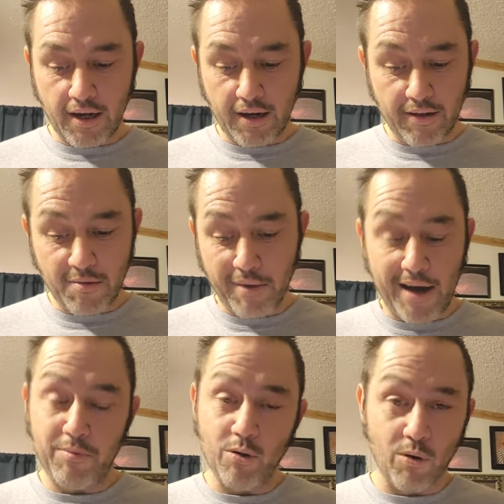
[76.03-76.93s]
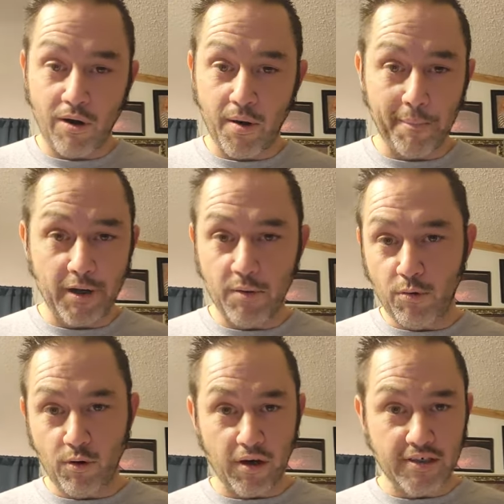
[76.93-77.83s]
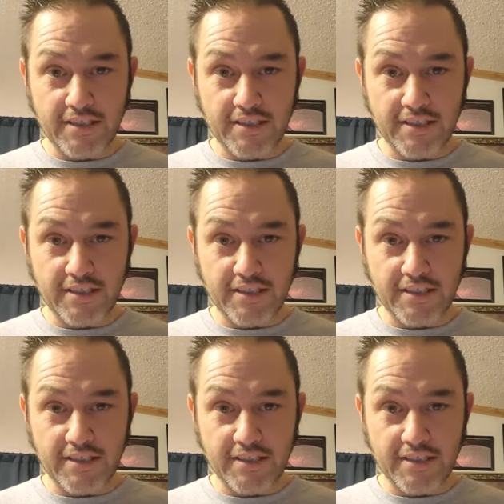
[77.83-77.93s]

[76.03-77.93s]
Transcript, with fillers: in the Bible or on a billboard